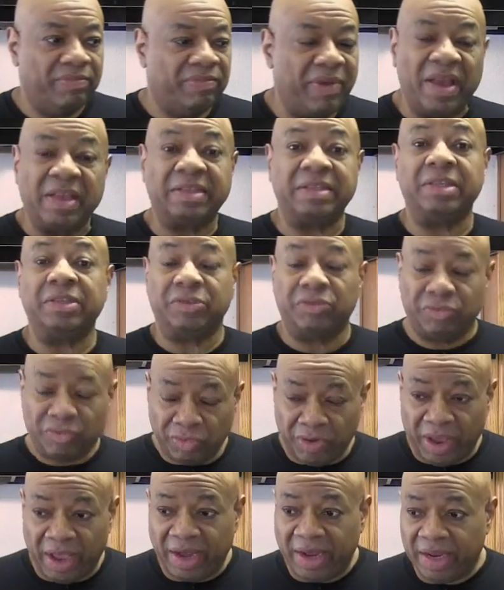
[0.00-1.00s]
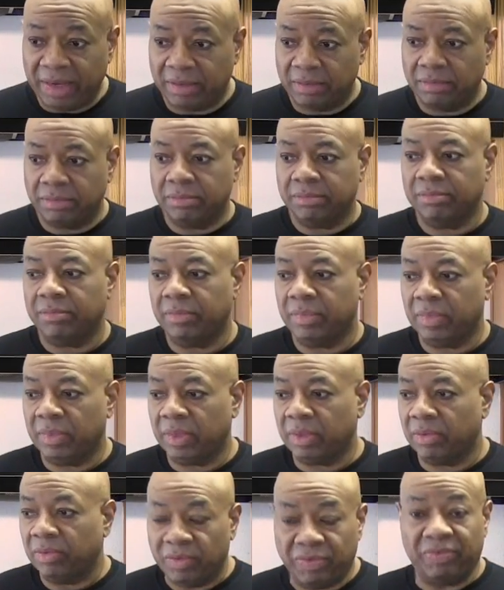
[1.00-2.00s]
face this dreaded
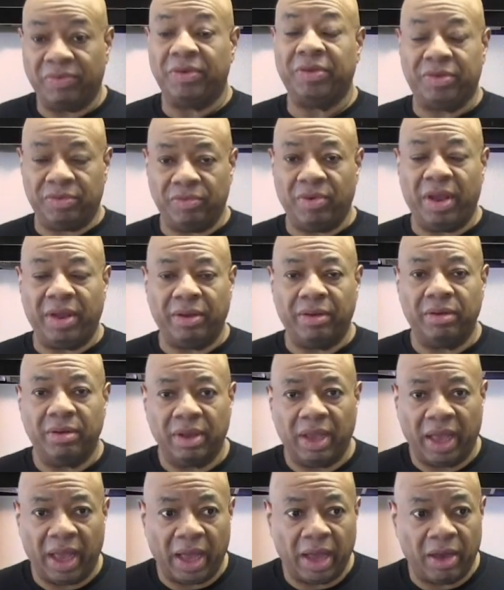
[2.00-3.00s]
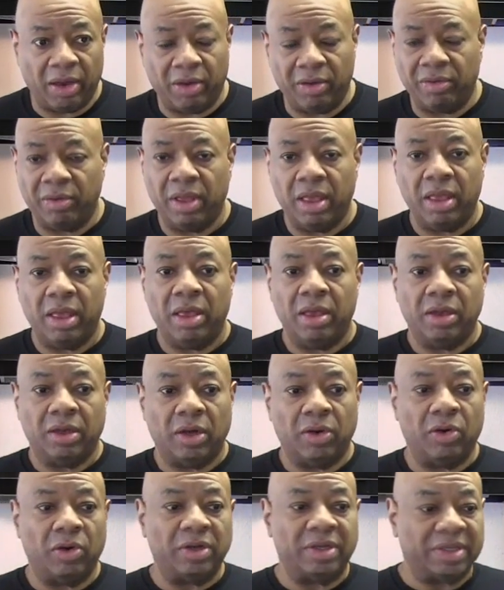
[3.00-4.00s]
refrigerator,
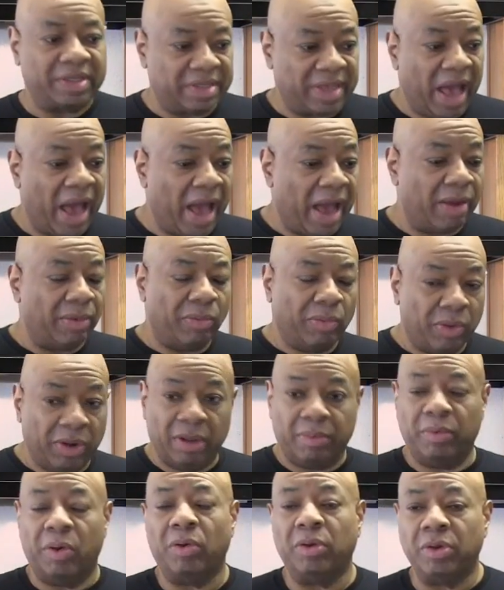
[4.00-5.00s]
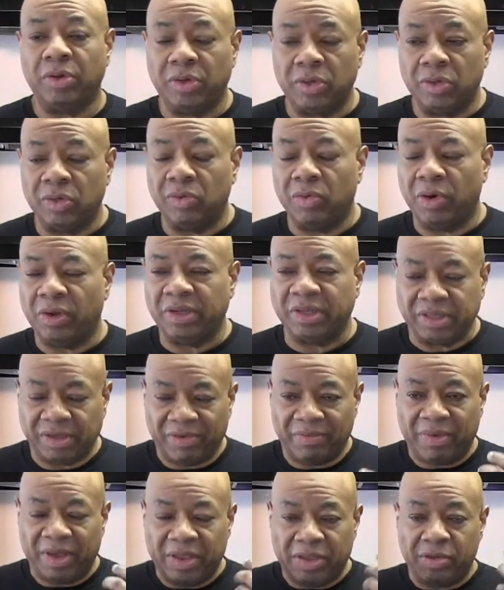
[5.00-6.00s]
or decide what I'm going to do, or just
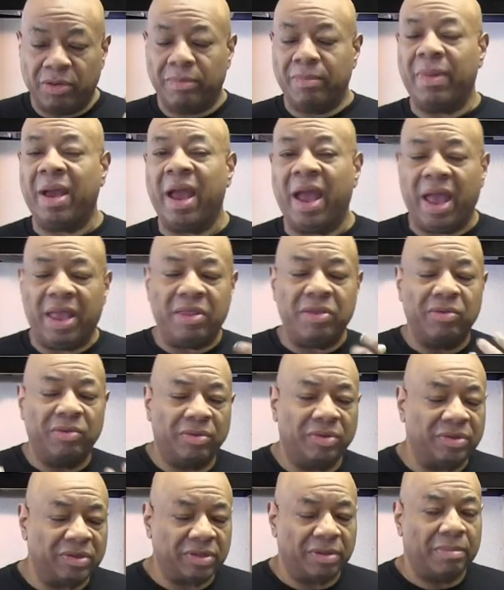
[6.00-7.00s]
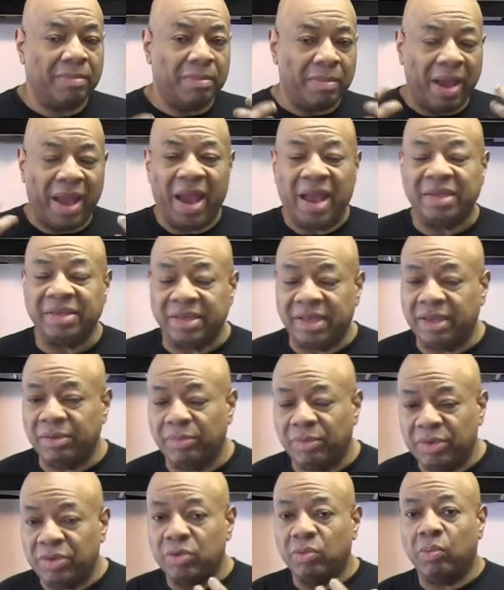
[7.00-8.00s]
in your mind you're just
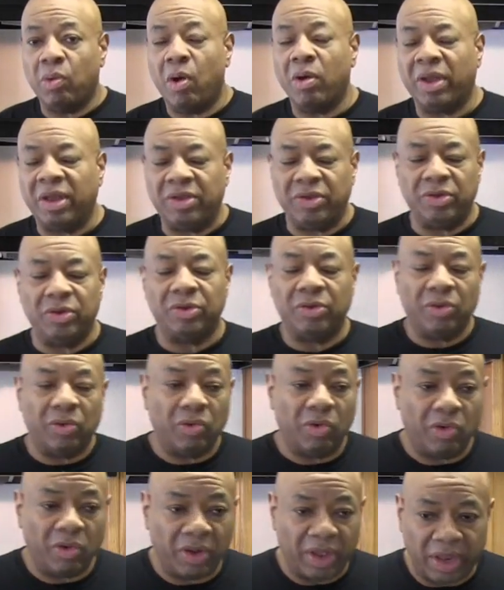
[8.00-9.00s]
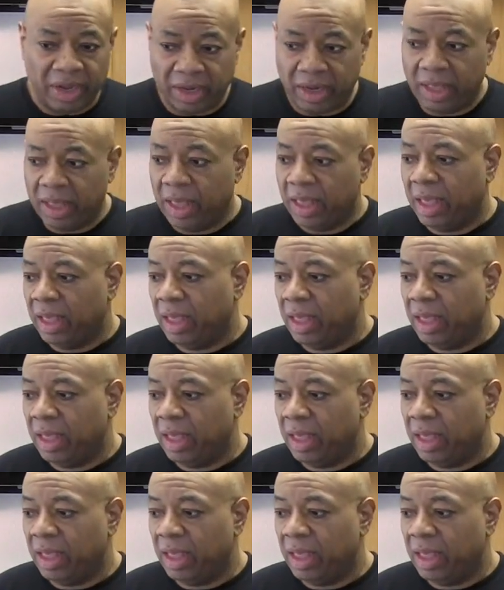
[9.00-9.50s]
imagining when you walk in your door and